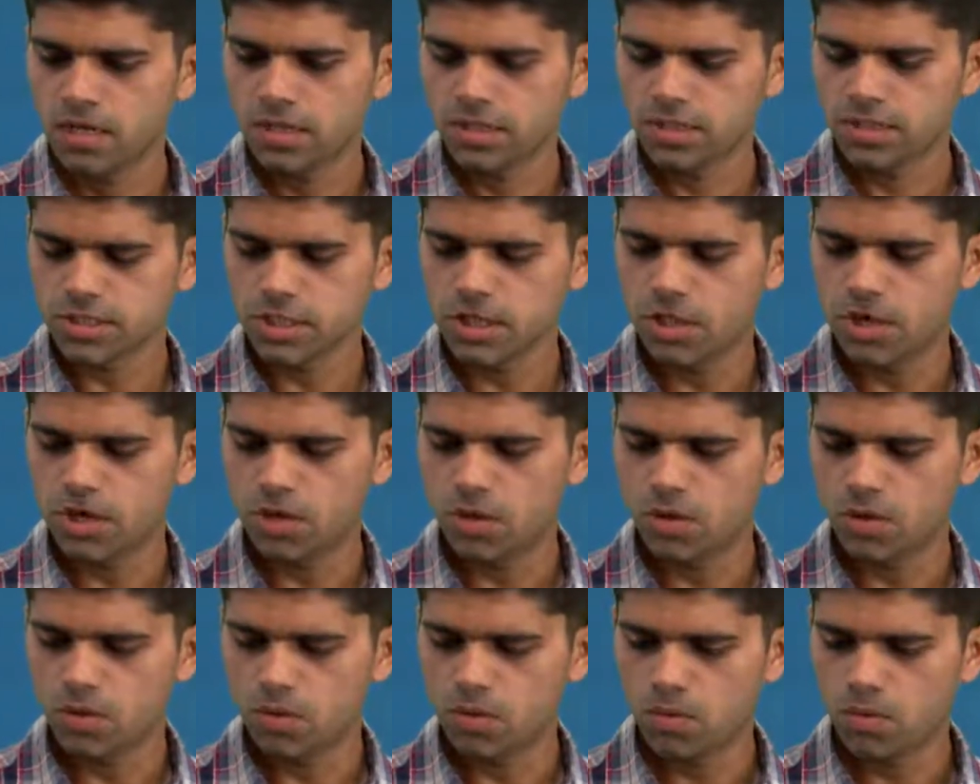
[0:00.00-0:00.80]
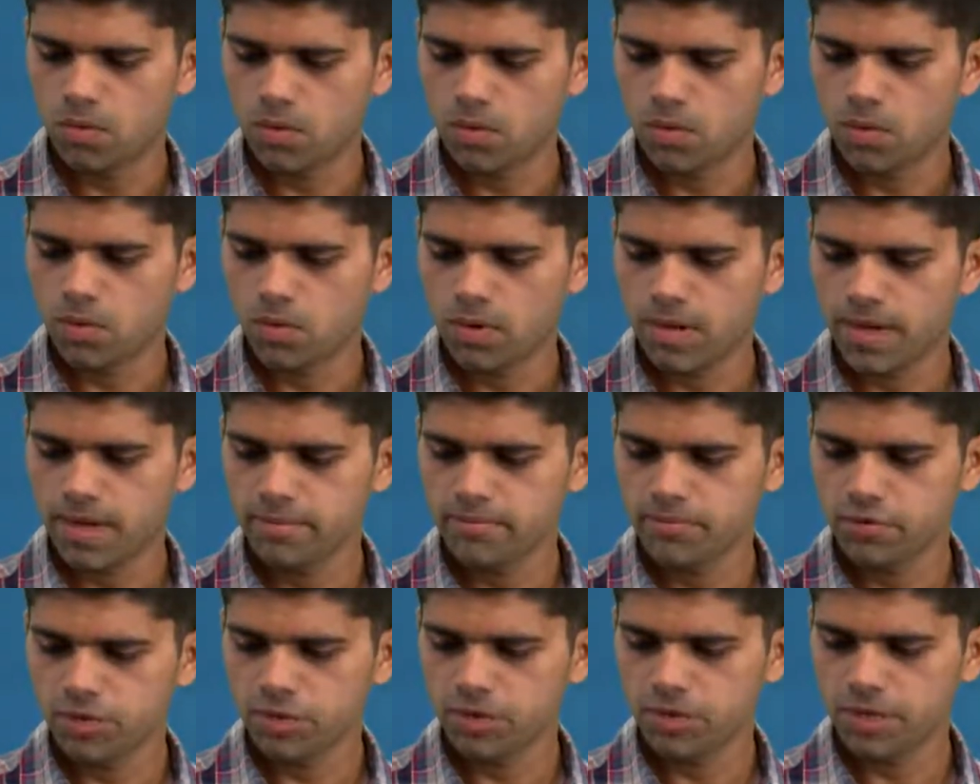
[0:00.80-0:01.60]
So what
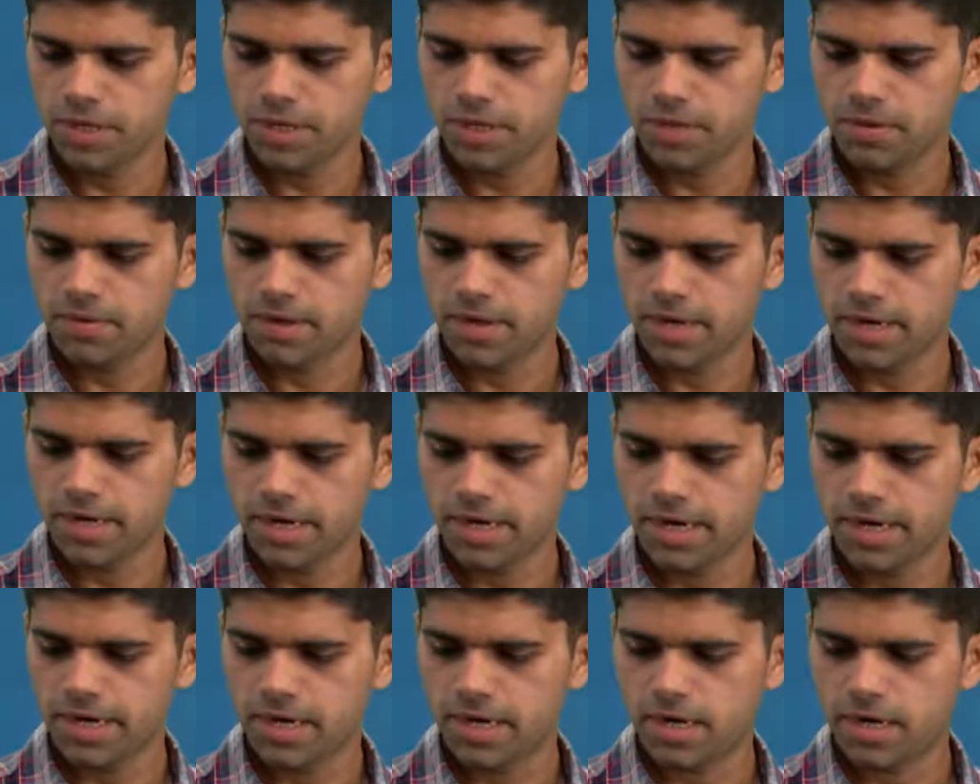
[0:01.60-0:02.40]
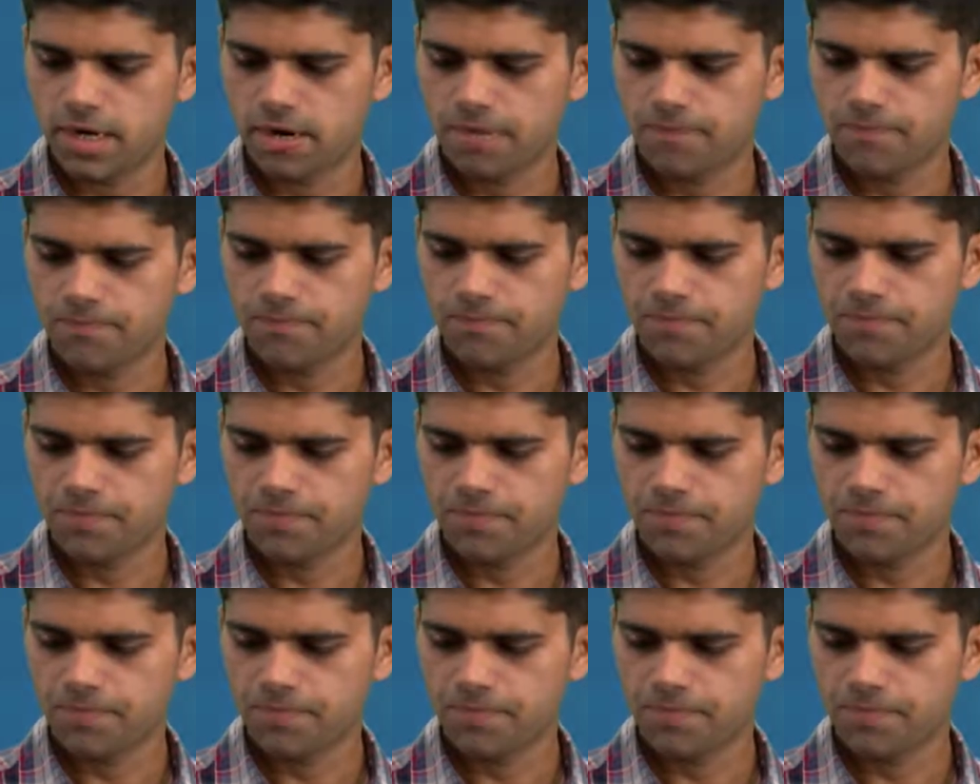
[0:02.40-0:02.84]
I'm showing you here